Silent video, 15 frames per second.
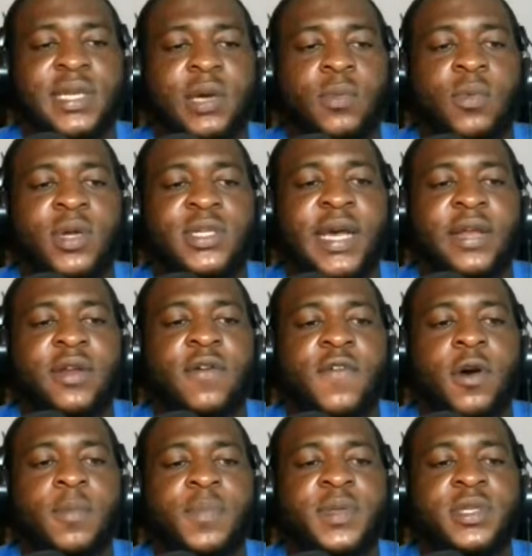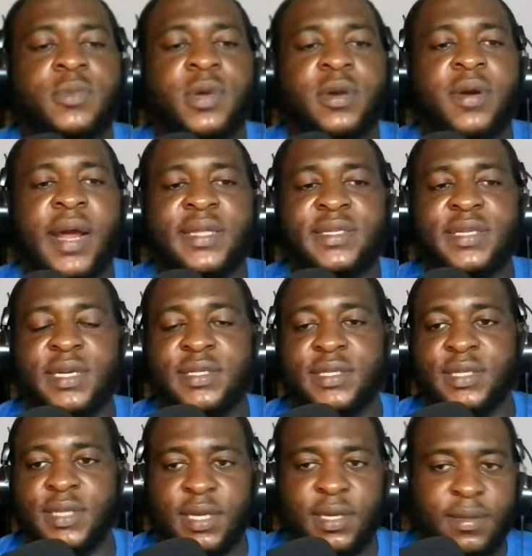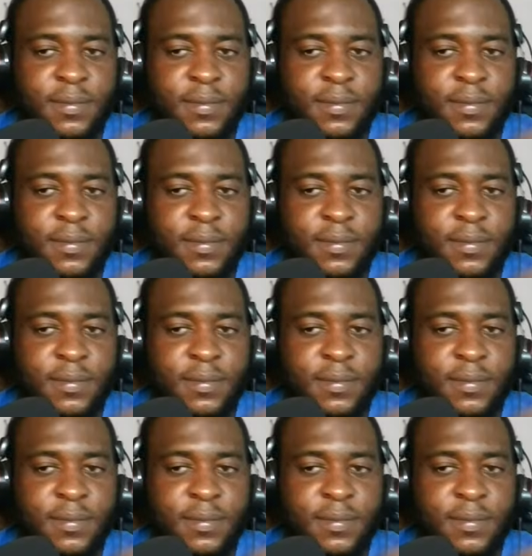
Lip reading: What kind of copy did we write yesterday?